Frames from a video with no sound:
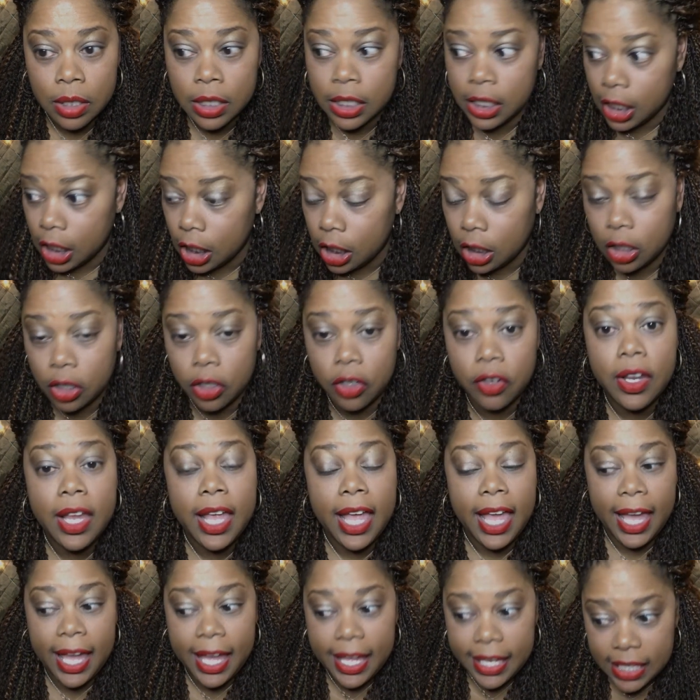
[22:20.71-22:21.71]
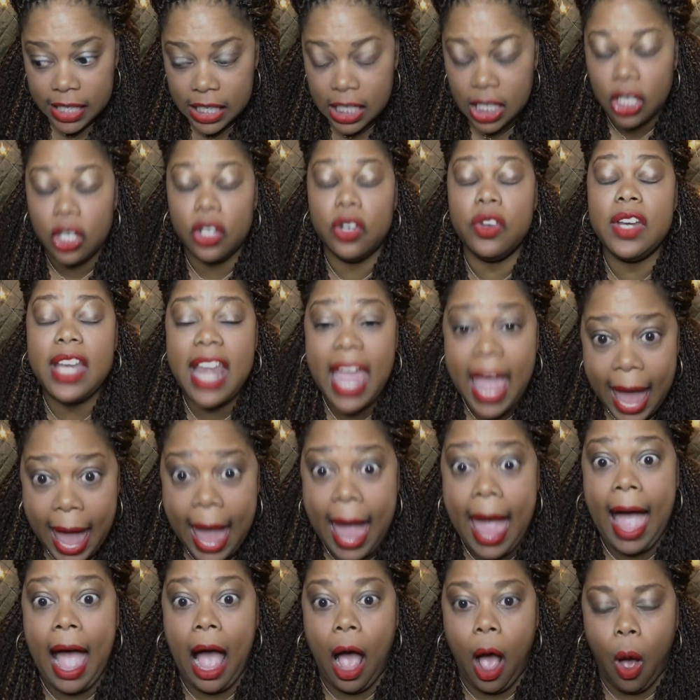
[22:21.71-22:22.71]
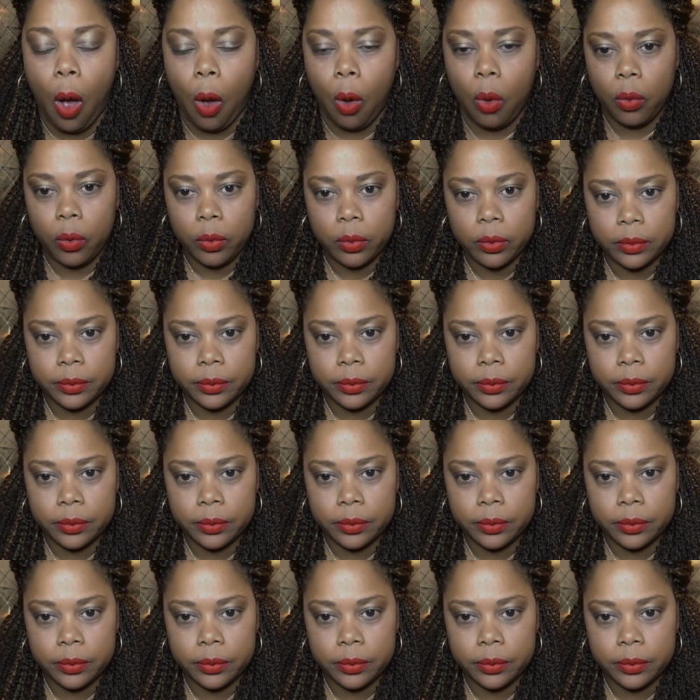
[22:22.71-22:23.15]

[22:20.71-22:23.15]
Kill her and kill her now.